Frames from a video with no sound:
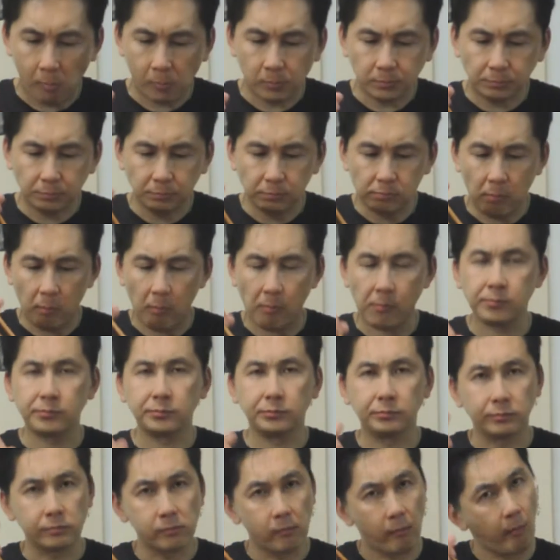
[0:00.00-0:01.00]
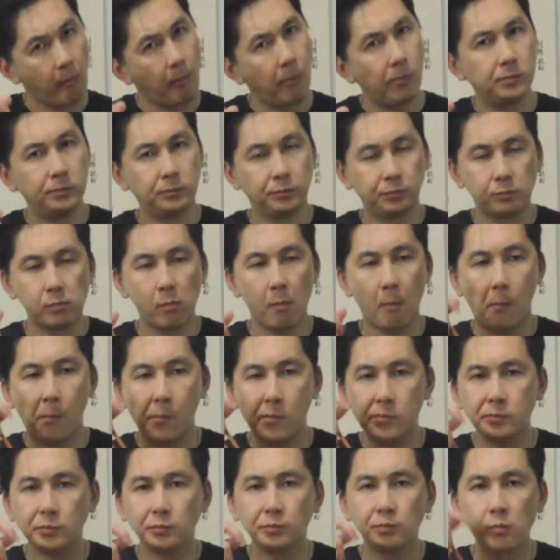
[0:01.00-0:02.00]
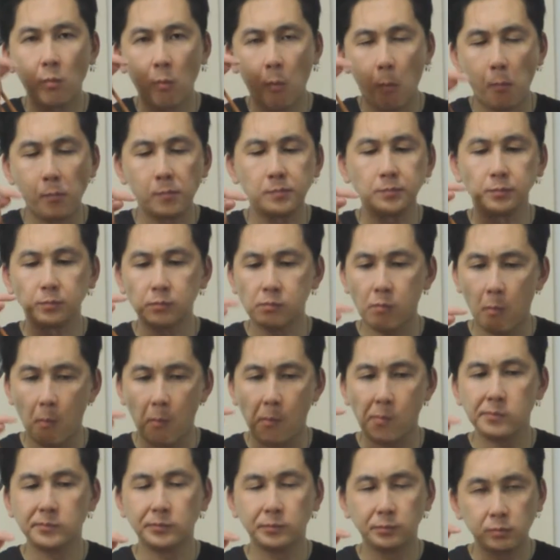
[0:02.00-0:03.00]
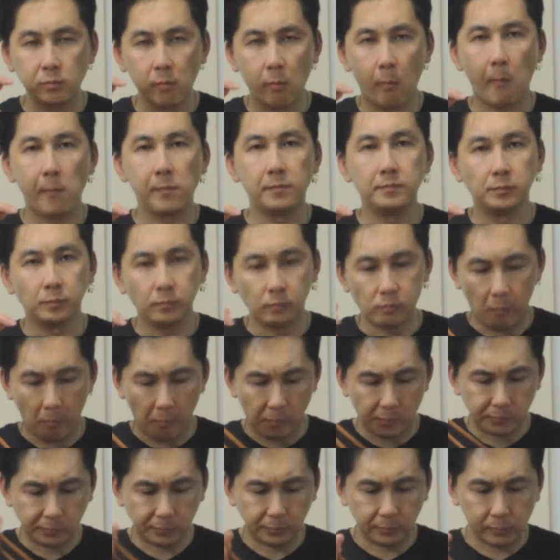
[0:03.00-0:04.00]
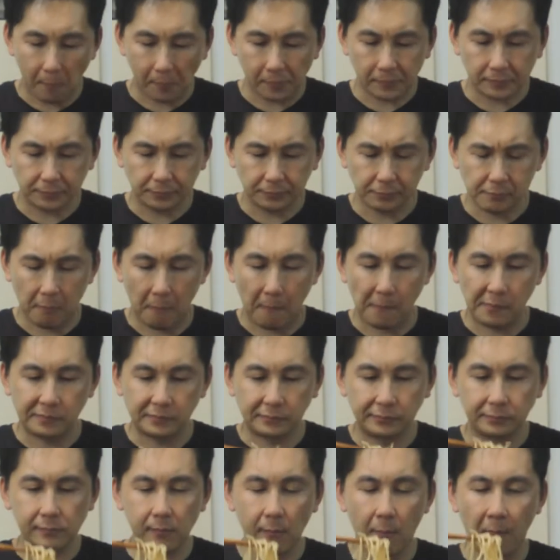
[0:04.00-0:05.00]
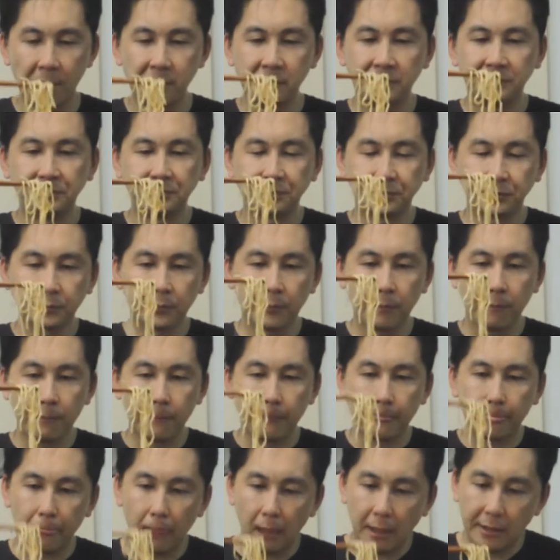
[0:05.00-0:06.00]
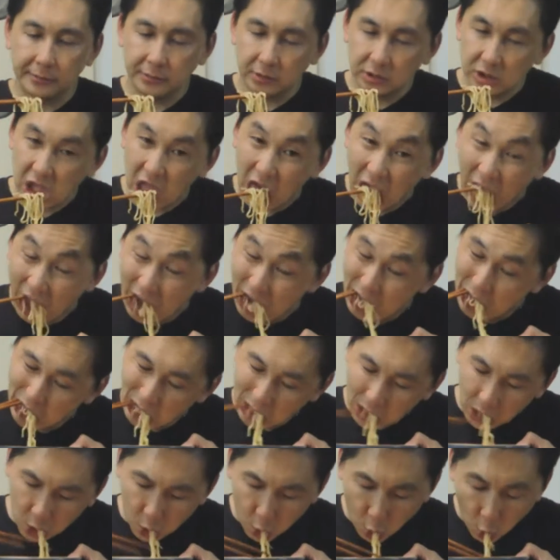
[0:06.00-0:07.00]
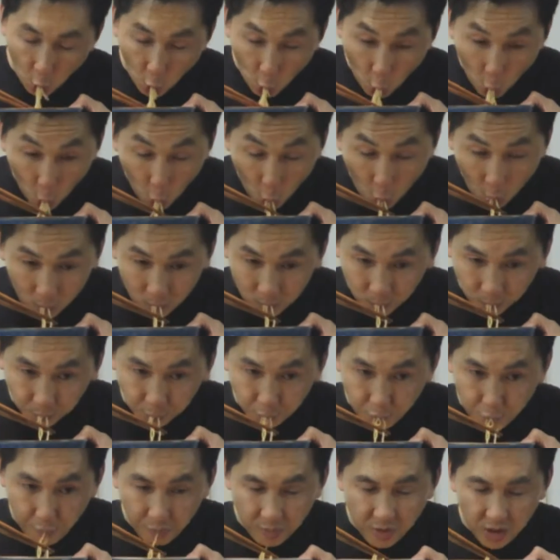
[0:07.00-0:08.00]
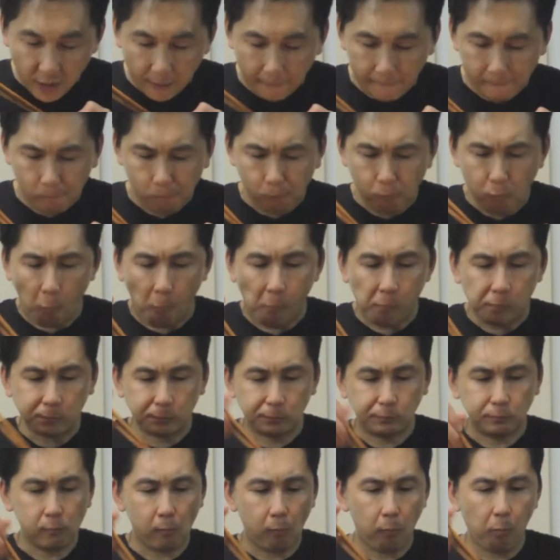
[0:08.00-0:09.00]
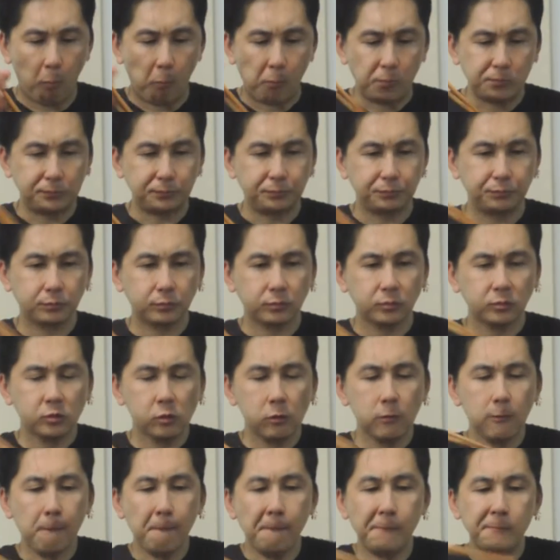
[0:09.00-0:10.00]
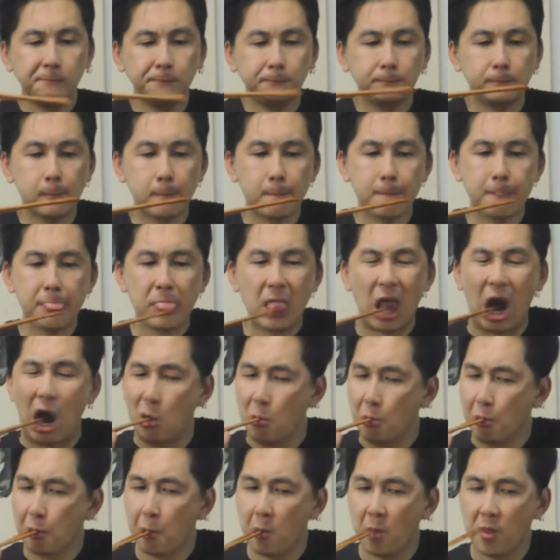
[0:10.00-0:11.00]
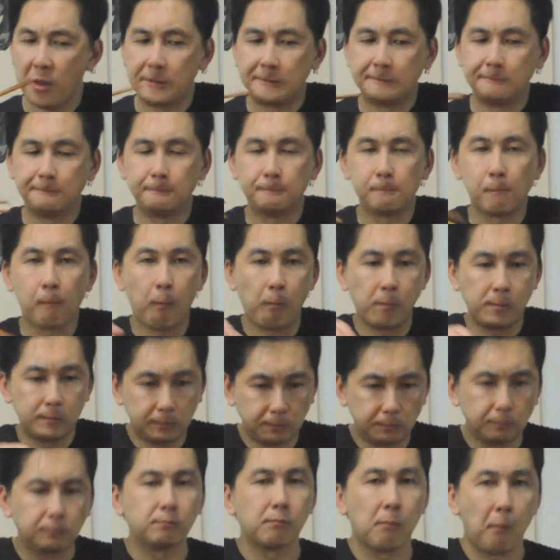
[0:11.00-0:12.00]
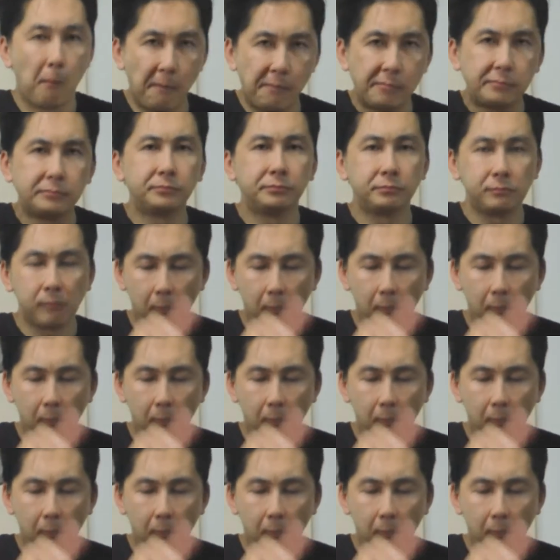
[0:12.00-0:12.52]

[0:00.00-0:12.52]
I expect more. It is not terrible, but I feel there's room for improvement. In terms of texture, it is spot on. Excellent mouthfeel. It can also be said for the chewiness also.